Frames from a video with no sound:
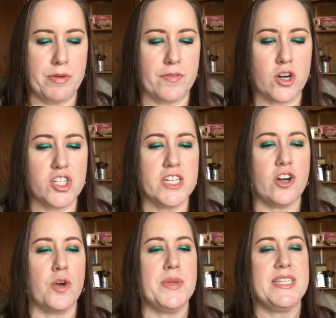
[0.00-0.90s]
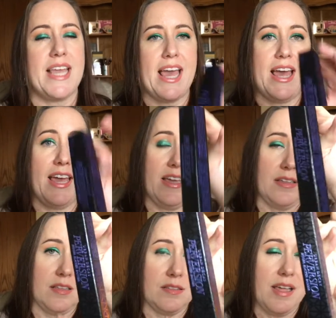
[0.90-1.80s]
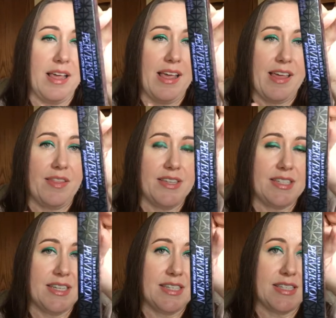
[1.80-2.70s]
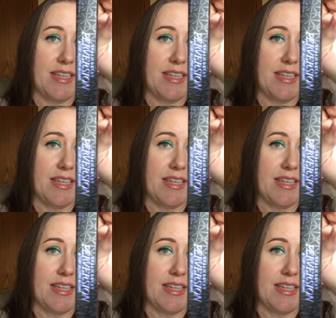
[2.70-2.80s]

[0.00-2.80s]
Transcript: Perversion Urban Decay, this is